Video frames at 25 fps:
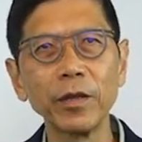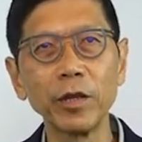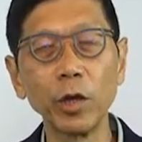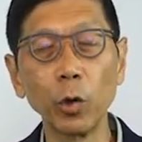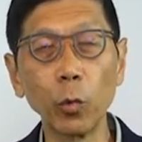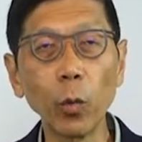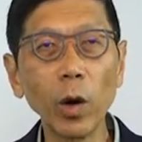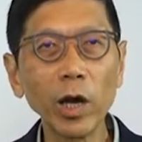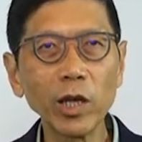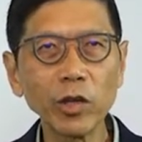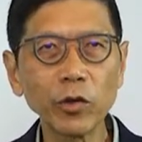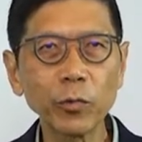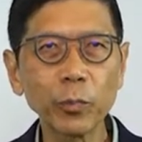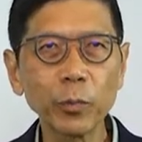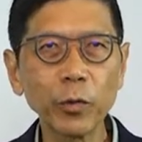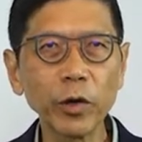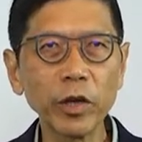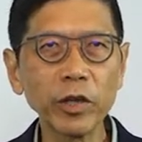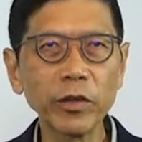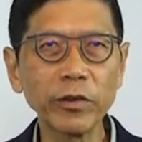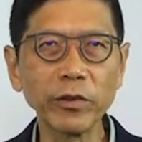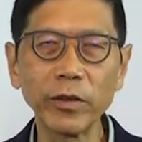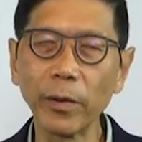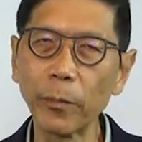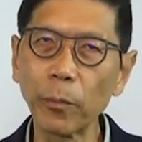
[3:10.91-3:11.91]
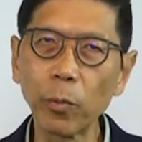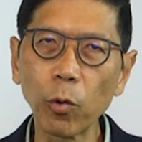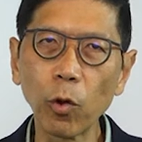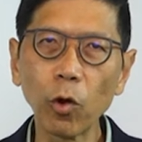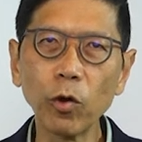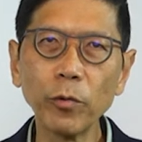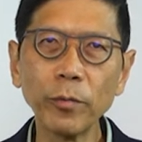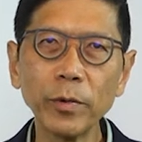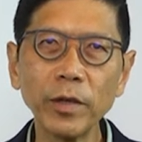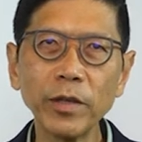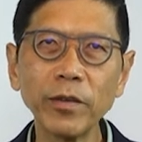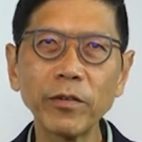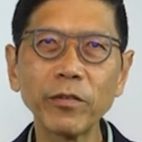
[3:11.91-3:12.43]
The widespread
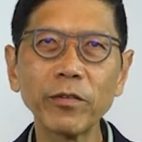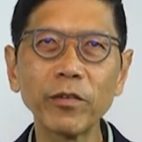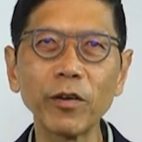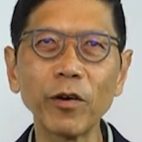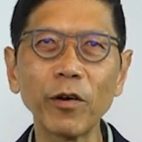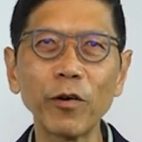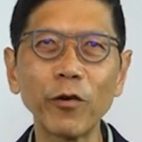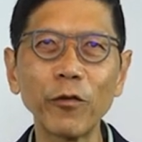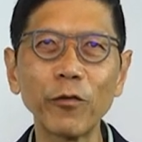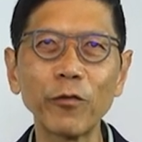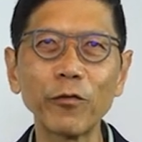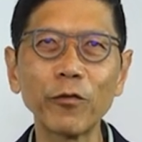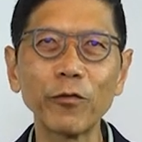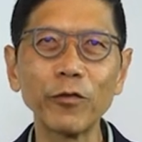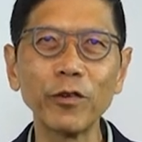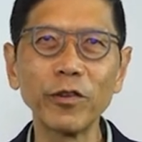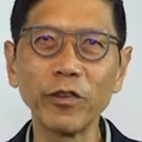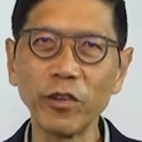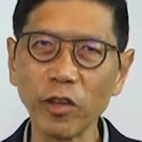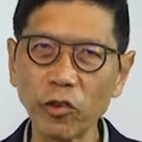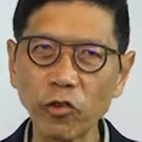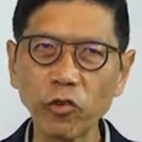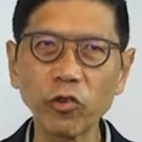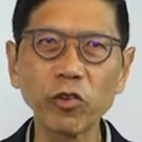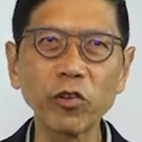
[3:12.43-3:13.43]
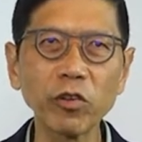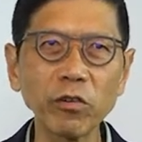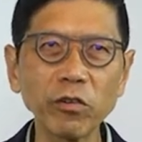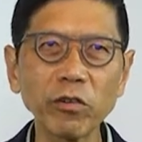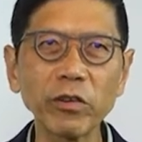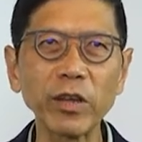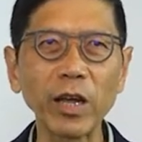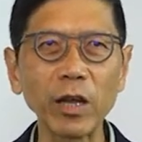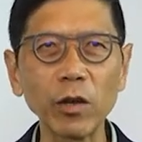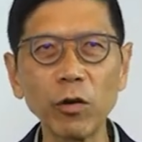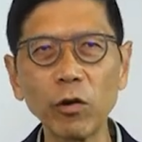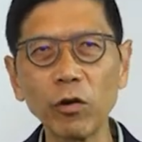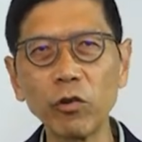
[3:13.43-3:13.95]
deployment of digital
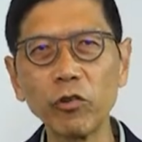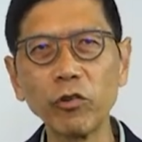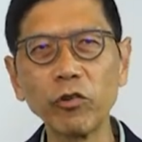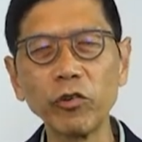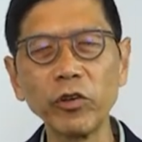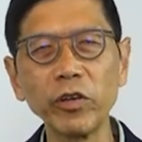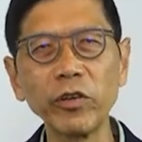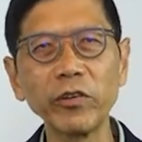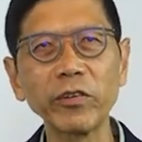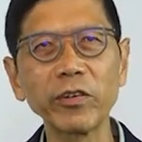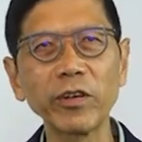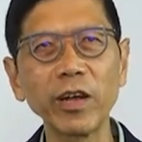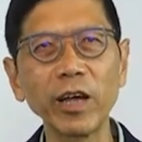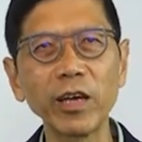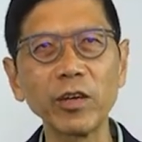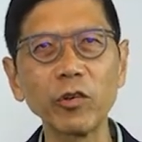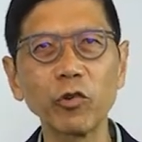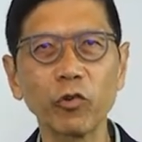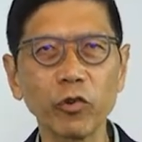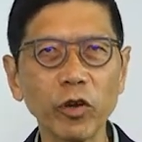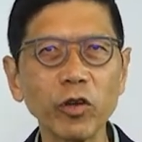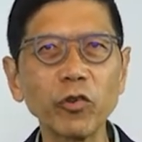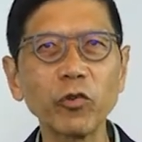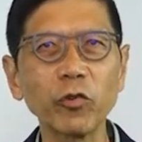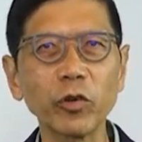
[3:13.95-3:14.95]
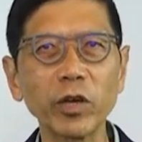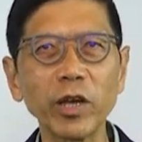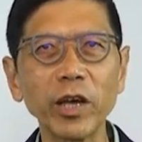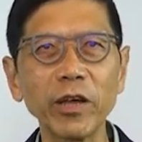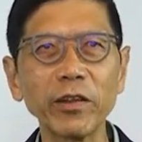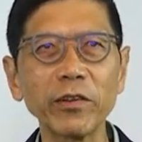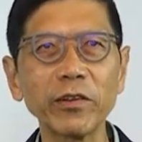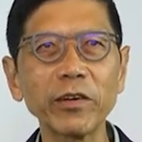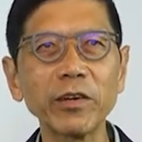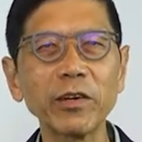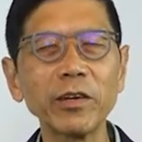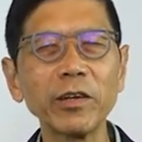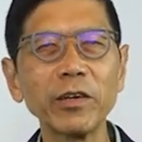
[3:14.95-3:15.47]
technologies like
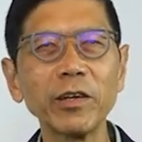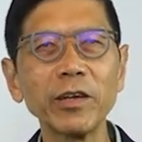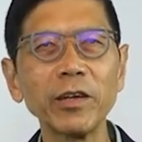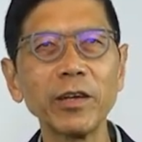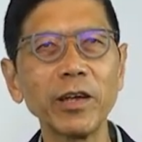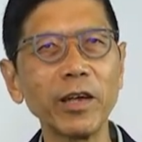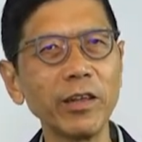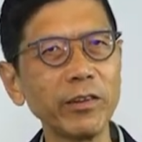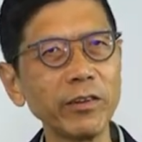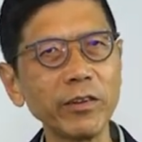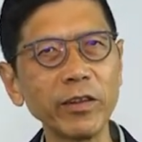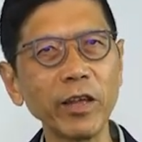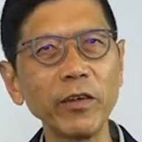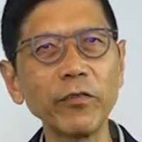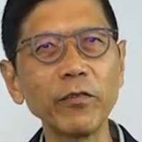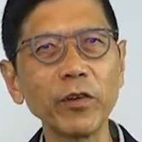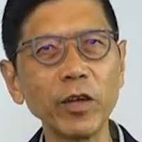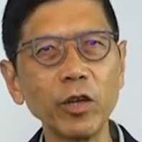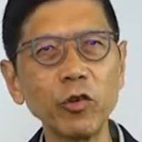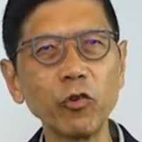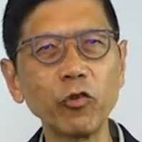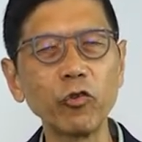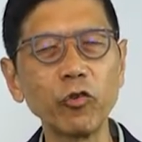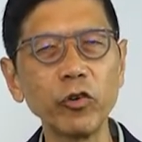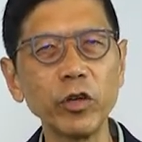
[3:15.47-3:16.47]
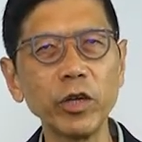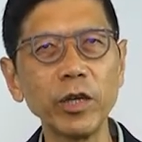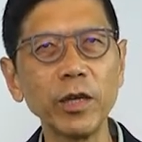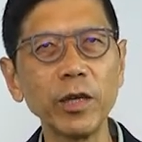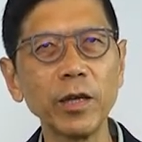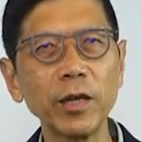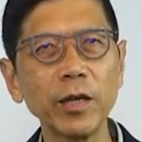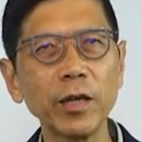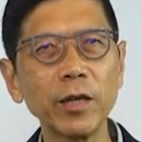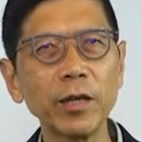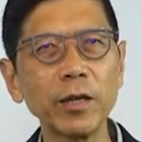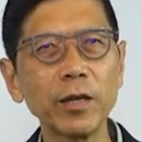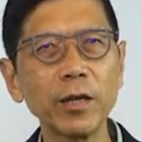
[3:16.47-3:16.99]
TraceTogether and Safe
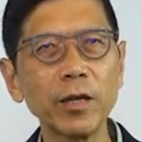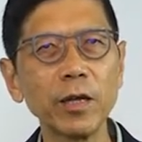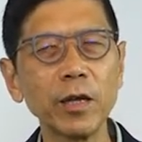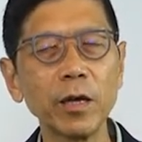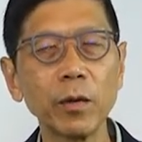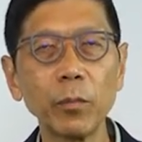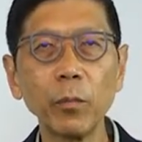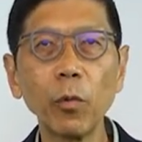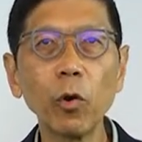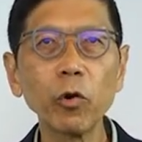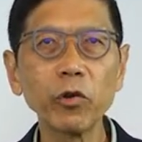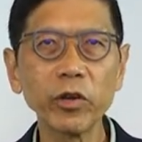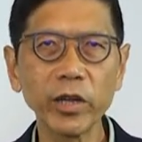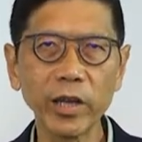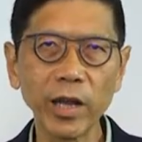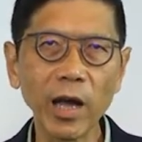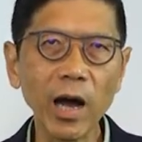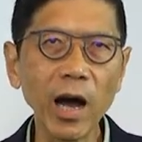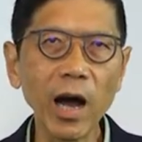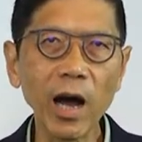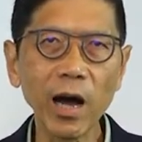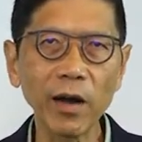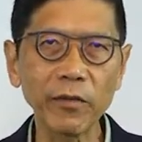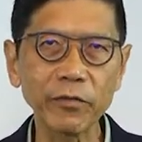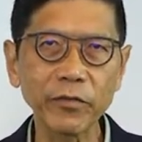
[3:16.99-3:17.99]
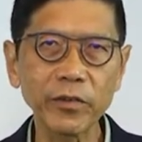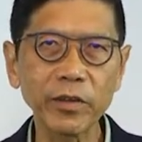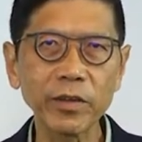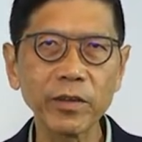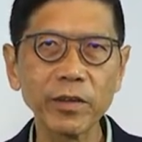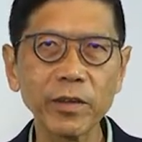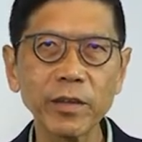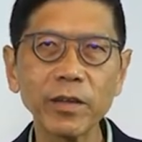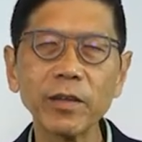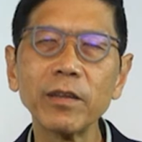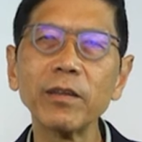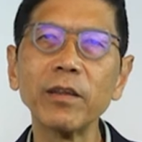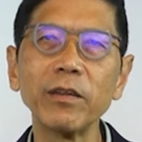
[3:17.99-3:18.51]
Entry more than halved
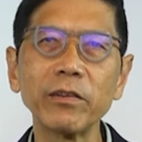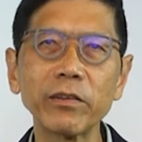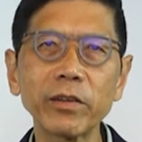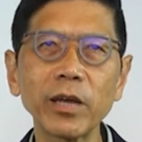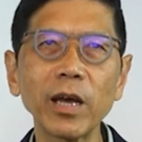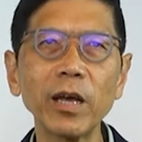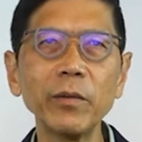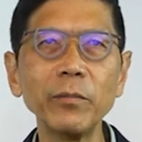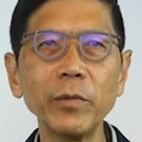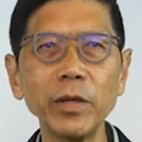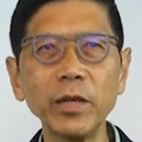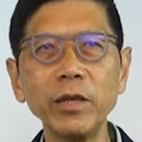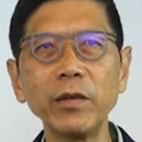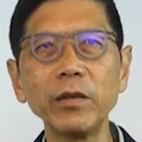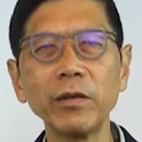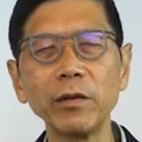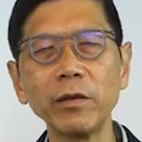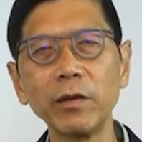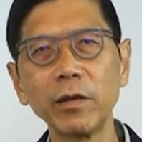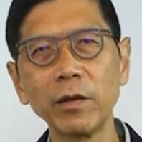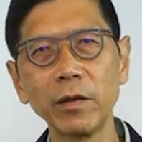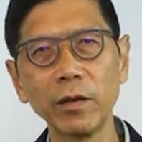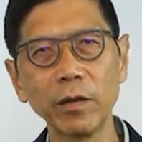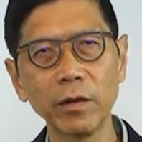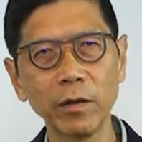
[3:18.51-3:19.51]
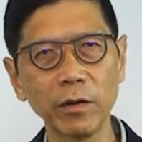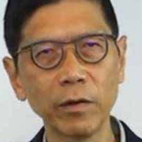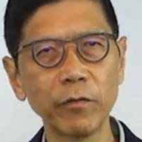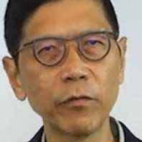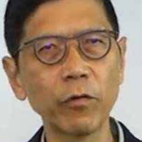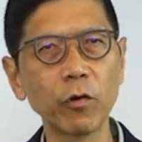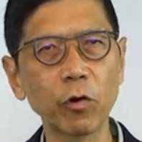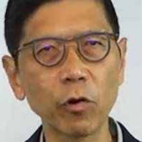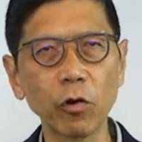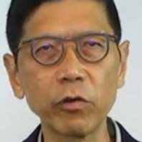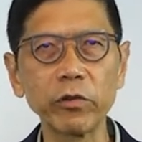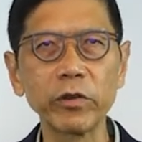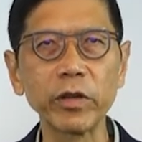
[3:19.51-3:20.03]
the time needed
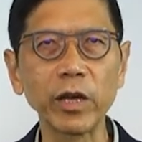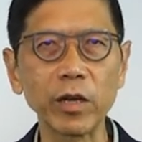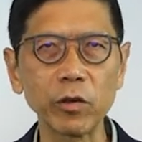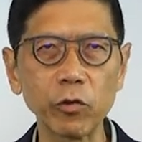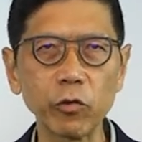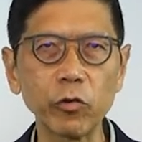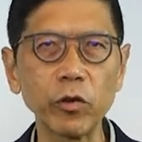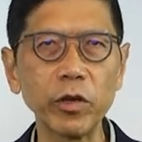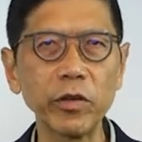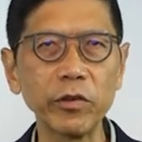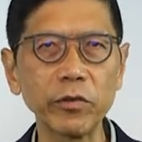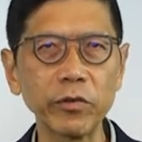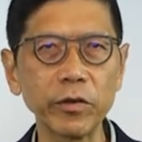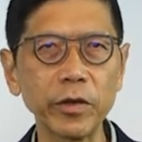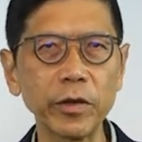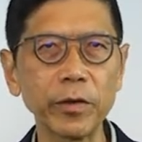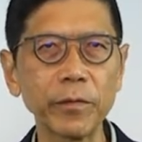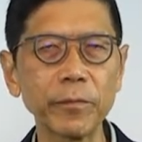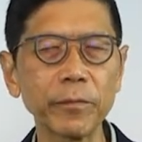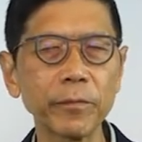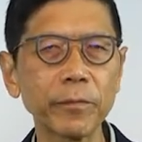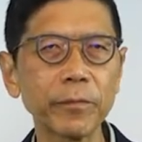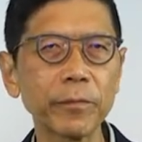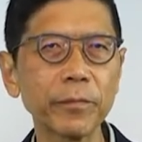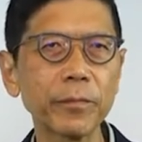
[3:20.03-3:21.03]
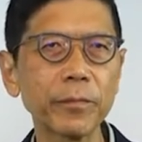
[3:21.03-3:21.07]
for contact tracing.